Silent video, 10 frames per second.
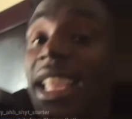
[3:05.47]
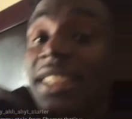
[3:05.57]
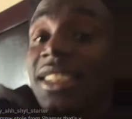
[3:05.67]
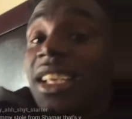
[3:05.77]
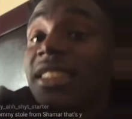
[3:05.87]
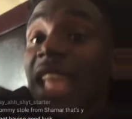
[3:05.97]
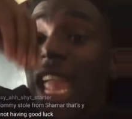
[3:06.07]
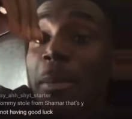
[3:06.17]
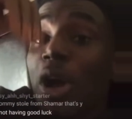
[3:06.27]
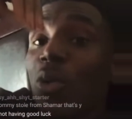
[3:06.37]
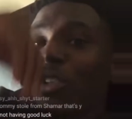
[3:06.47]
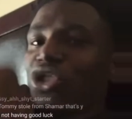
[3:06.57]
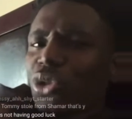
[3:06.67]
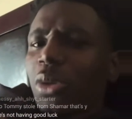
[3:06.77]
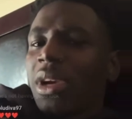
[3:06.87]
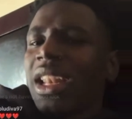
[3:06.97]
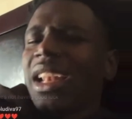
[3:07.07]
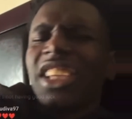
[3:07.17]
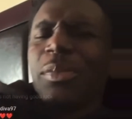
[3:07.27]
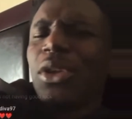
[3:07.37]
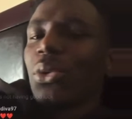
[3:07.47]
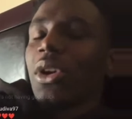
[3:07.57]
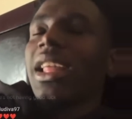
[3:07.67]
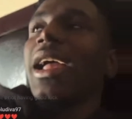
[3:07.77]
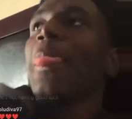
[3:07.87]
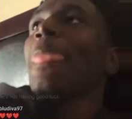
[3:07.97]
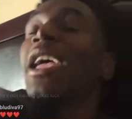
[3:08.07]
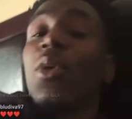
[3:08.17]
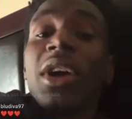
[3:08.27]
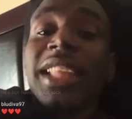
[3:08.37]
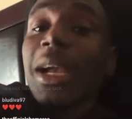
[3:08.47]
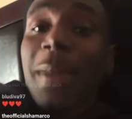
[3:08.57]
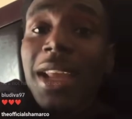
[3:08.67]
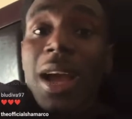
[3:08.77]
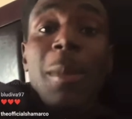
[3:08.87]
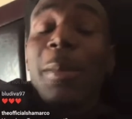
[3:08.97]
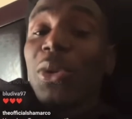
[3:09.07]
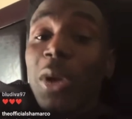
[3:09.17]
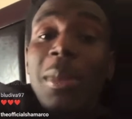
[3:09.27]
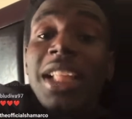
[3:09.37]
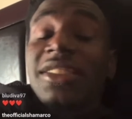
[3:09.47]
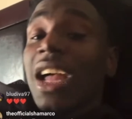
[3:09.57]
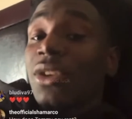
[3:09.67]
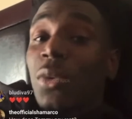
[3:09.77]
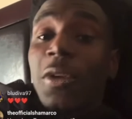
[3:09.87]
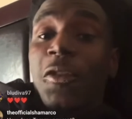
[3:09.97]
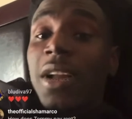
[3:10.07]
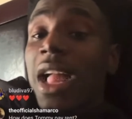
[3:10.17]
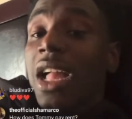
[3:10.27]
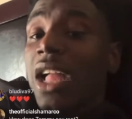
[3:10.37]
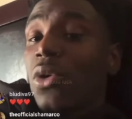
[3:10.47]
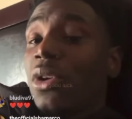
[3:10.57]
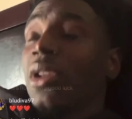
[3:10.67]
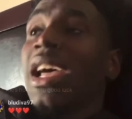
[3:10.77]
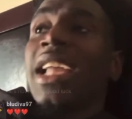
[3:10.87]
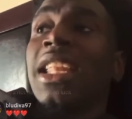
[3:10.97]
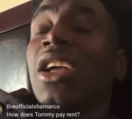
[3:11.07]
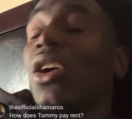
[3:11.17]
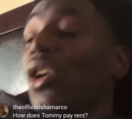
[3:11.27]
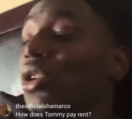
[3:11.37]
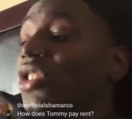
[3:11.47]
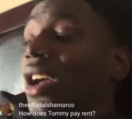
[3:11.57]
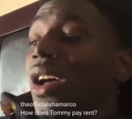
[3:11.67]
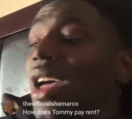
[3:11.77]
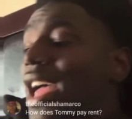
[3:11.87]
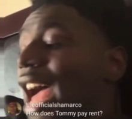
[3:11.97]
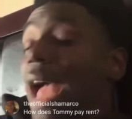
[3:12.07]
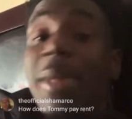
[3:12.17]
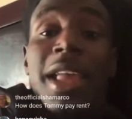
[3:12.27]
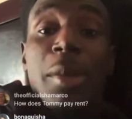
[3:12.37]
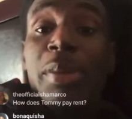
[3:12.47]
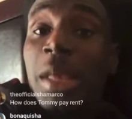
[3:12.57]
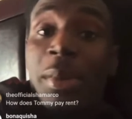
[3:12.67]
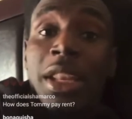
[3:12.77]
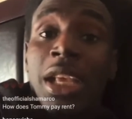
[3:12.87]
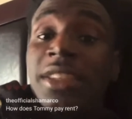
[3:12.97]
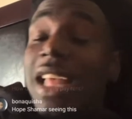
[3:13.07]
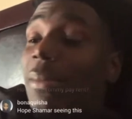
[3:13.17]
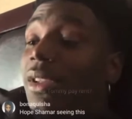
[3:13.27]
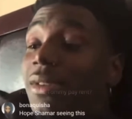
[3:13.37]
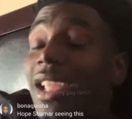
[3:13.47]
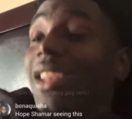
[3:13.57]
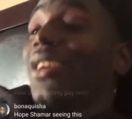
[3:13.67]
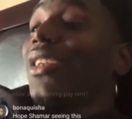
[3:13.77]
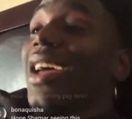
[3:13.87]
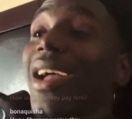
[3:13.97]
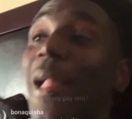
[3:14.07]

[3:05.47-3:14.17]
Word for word: just came up with the trip, man. Like let's be real, like. One thing about it, I'm gonna be real. I'm gonna let y'all know what the fuck I got going on. Like, I ain't even gonna hold y'all. I be out here pimping niggas. I be, I ain't even gonna lie.